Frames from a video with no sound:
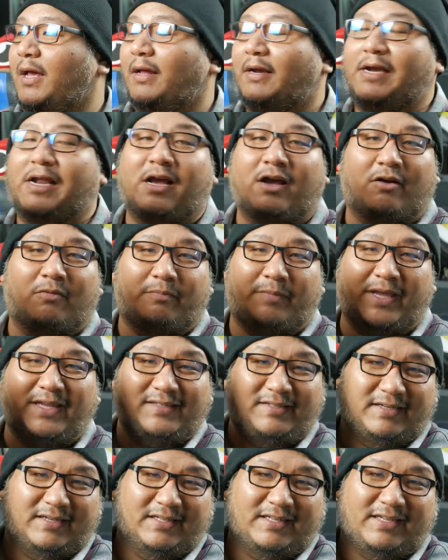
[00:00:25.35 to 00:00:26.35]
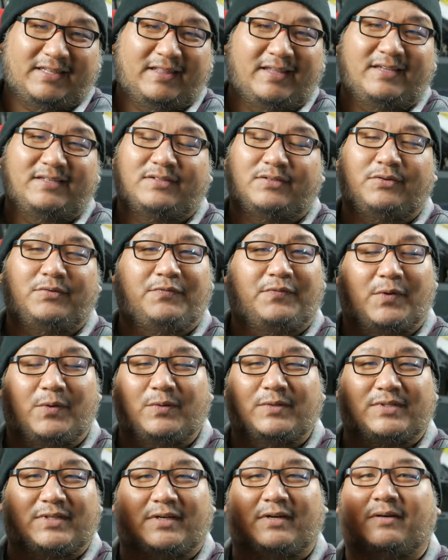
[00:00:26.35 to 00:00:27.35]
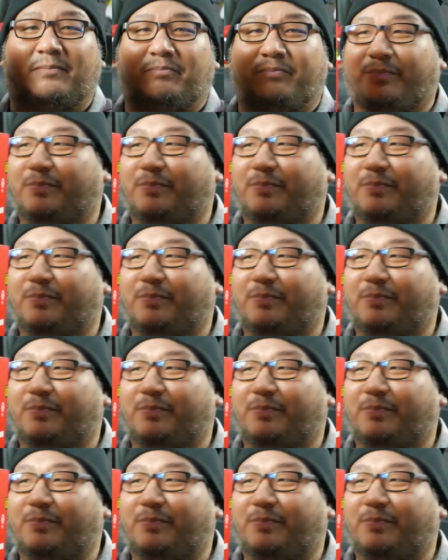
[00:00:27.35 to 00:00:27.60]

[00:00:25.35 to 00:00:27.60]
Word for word: Now basically these two phones are